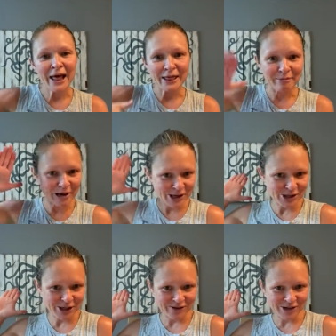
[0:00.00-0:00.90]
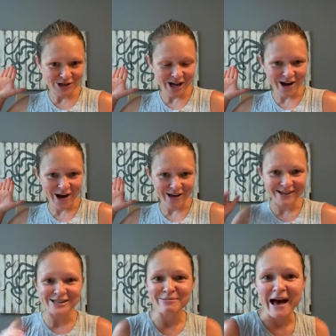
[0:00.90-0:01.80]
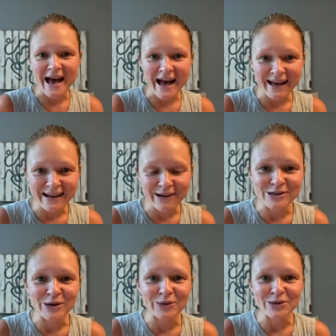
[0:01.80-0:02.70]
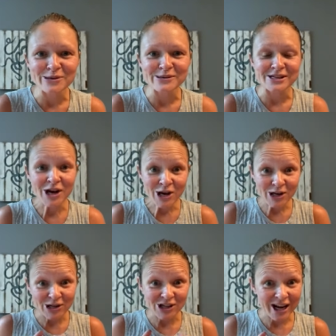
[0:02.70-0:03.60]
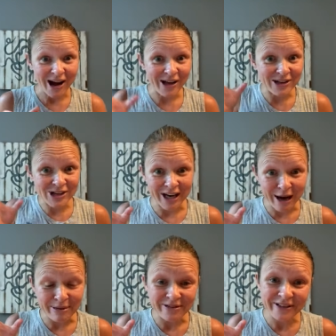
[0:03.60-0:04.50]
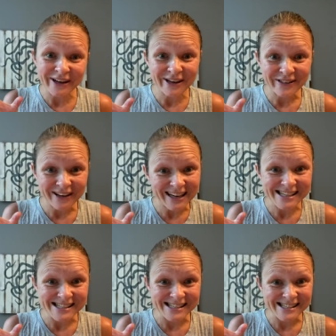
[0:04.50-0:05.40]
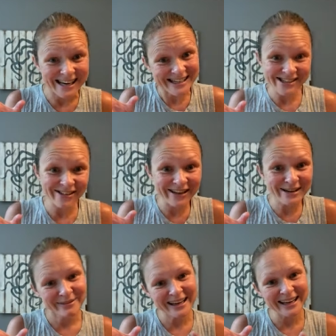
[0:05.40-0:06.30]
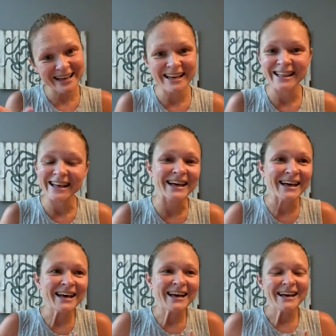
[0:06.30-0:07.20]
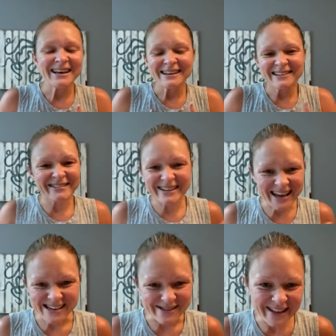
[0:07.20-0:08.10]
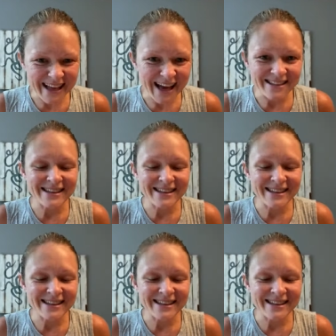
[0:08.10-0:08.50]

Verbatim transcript: the picture of your Shakeology bag, or don't use your Shakeology cup in front of your face and say, join me. Like, no one cares about that